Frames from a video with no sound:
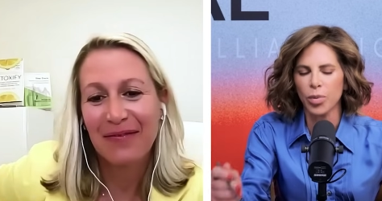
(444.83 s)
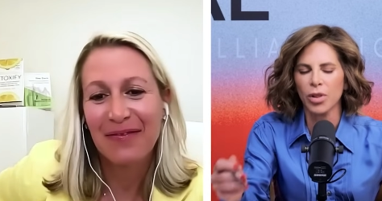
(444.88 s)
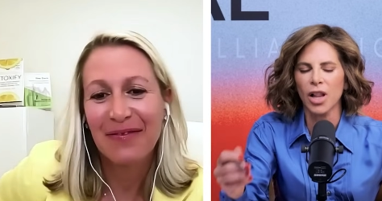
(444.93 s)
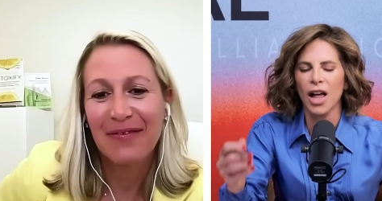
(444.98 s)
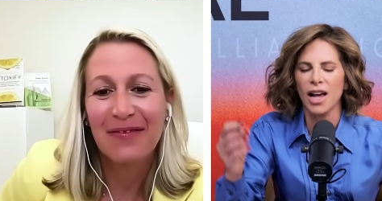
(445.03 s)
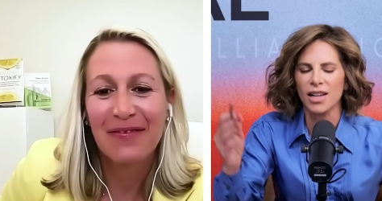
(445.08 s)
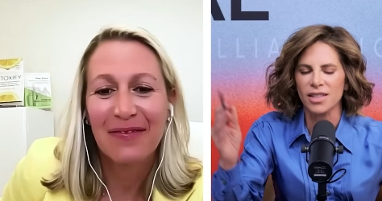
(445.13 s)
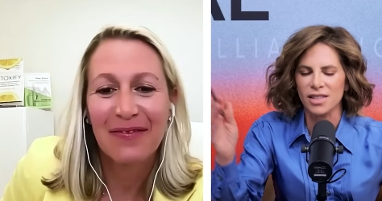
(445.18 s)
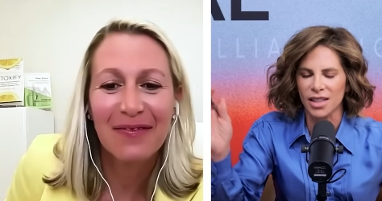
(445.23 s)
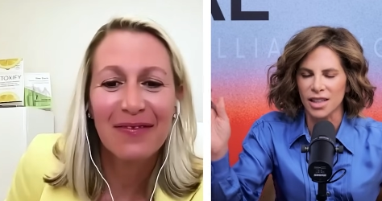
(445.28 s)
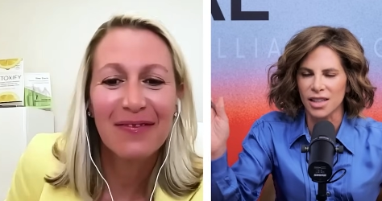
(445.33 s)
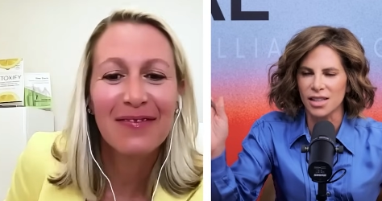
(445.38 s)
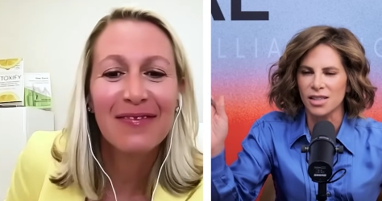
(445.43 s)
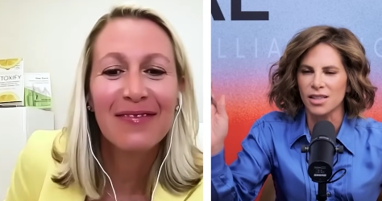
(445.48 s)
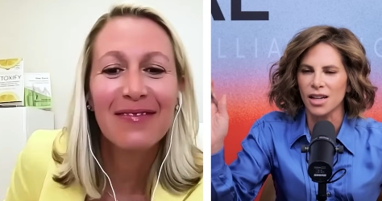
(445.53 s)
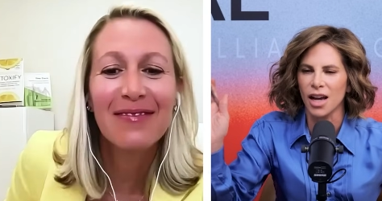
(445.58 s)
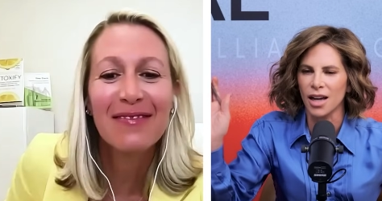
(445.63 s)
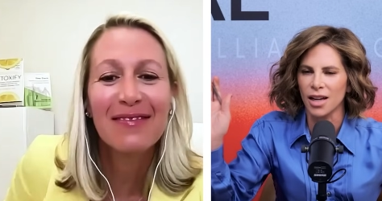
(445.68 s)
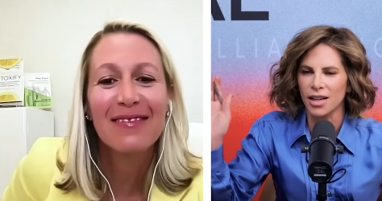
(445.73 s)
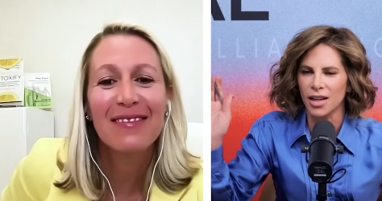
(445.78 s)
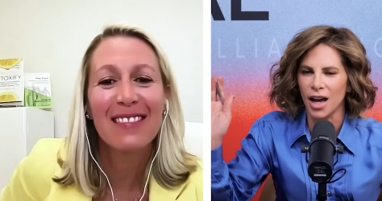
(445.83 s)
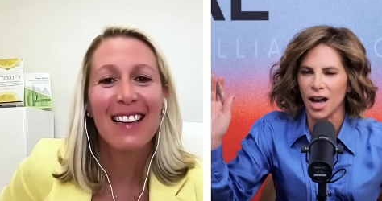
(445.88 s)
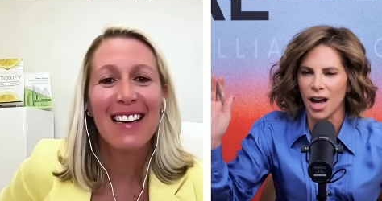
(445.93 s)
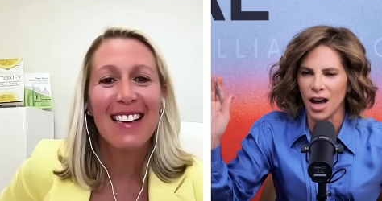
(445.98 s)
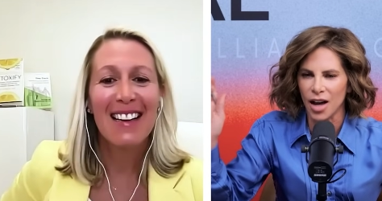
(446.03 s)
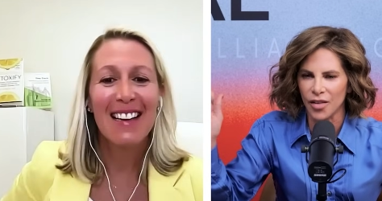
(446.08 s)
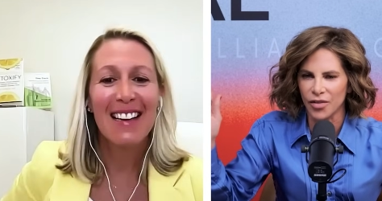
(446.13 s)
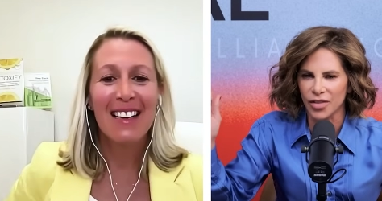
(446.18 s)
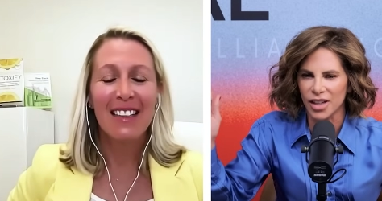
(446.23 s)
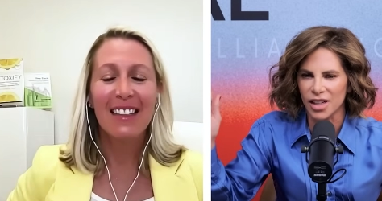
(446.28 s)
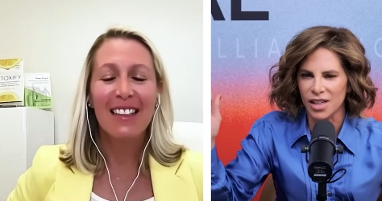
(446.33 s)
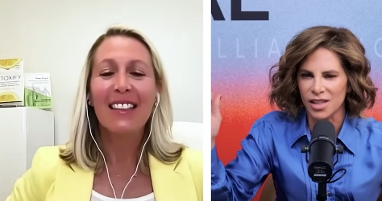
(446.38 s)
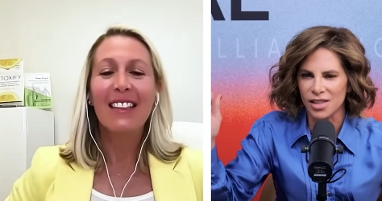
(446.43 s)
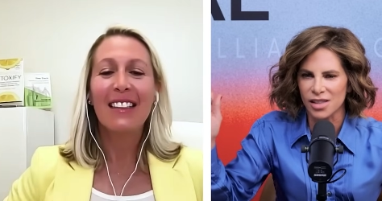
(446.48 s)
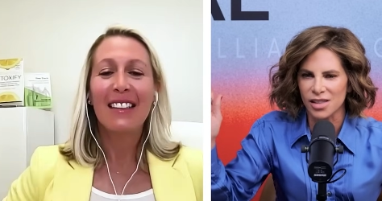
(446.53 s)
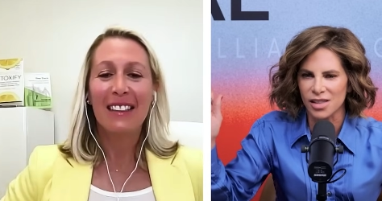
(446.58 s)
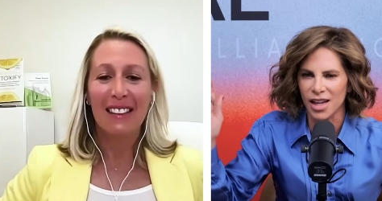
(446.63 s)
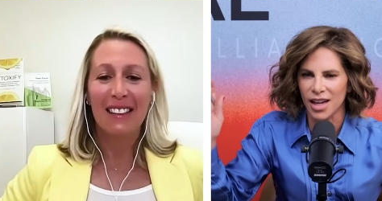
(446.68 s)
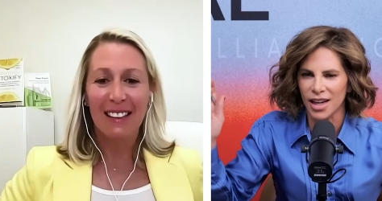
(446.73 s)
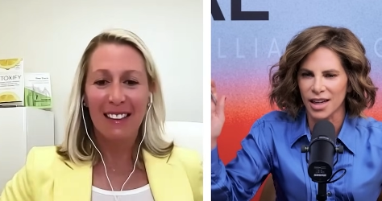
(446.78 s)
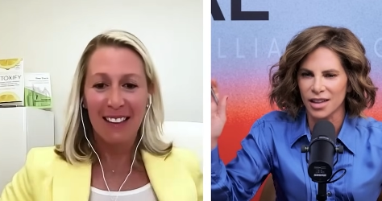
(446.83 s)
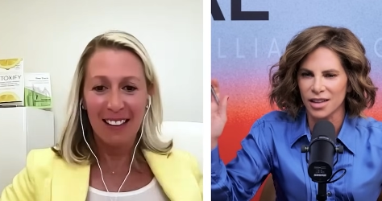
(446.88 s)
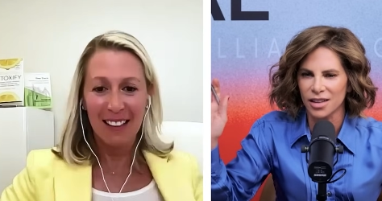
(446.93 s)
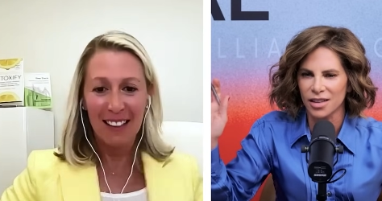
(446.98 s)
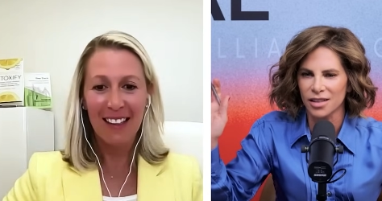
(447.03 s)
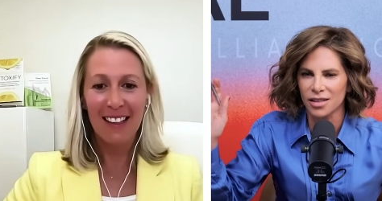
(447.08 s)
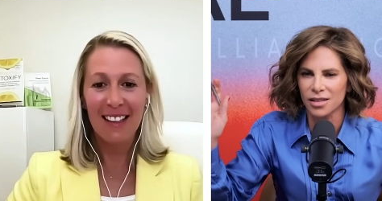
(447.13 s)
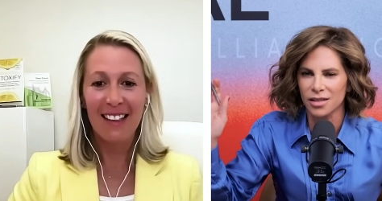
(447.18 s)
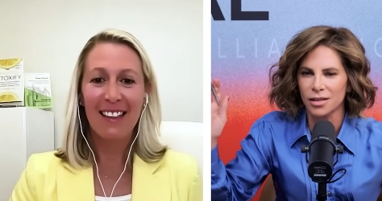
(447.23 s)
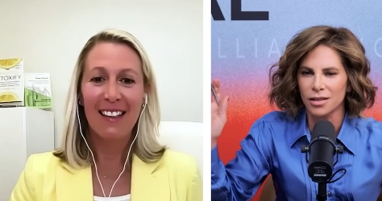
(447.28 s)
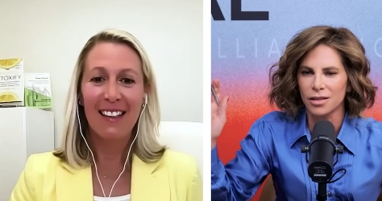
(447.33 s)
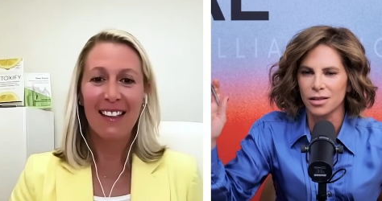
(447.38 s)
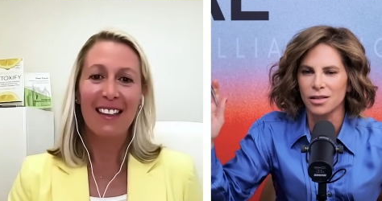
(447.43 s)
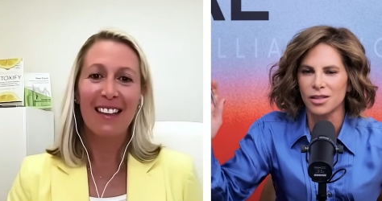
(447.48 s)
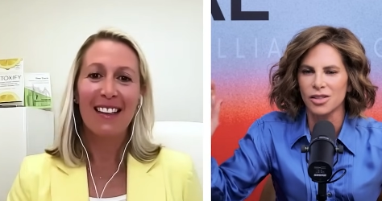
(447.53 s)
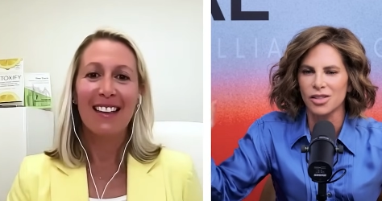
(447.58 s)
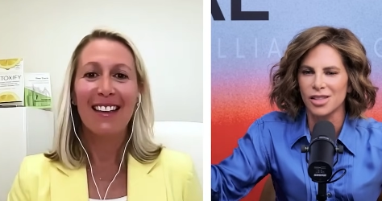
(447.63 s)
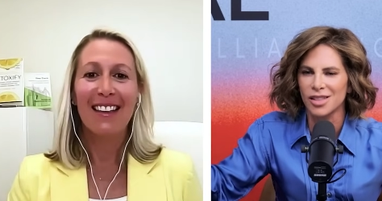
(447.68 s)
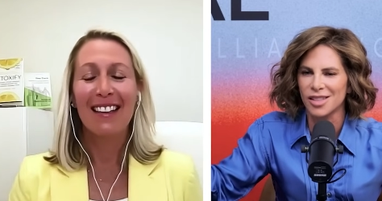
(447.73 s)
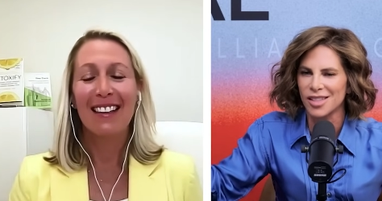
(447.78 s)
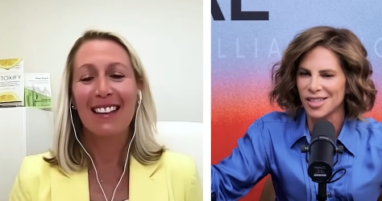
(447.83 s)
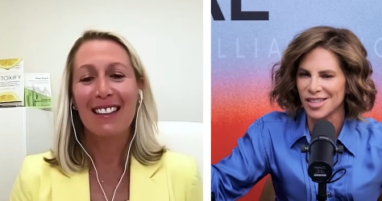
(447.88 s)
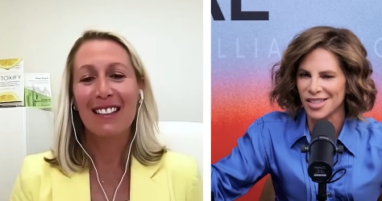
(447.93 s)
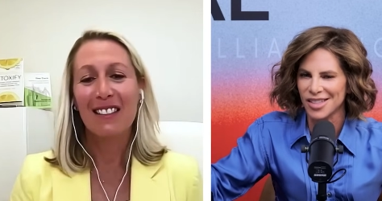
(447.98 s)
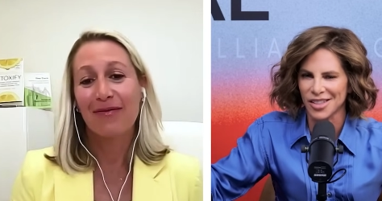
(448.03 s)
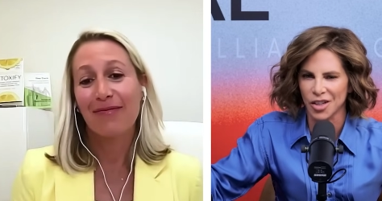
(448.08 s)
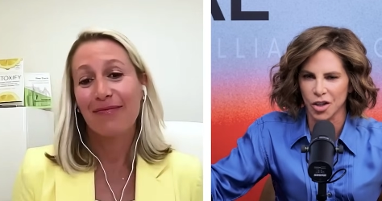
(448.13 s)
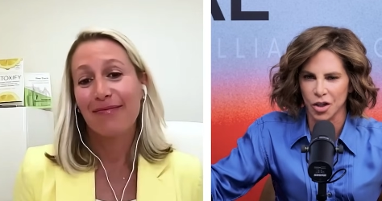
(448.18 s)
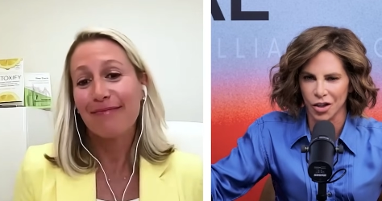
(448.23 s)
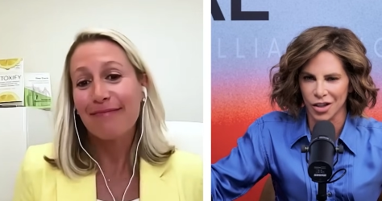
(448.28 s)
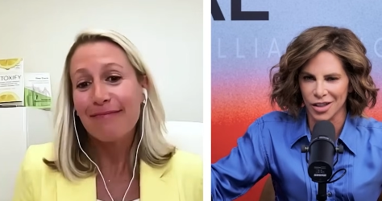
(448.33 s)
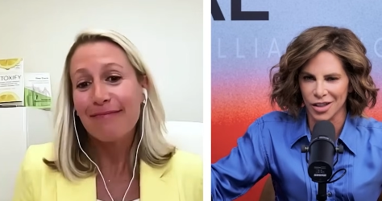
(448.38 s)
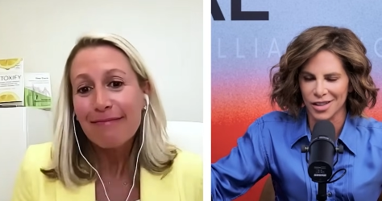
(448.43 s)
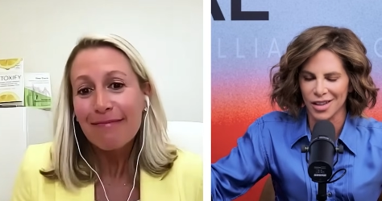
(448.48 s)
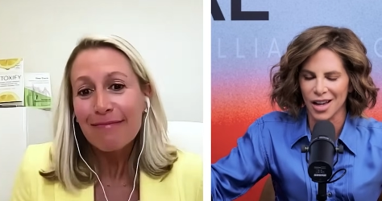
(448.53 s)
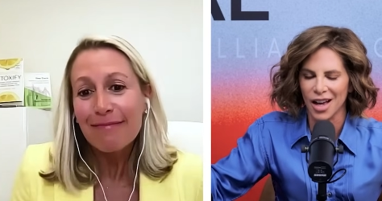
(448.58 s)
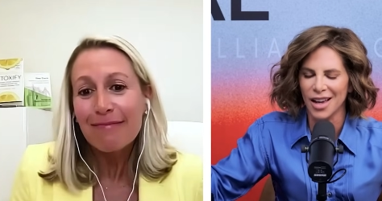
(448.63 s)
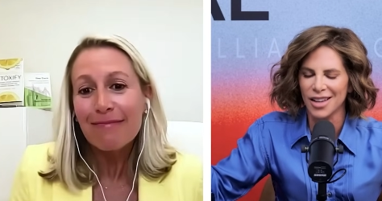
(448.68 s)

Speaker 1: Plastic is an obvious, like, this isn't good.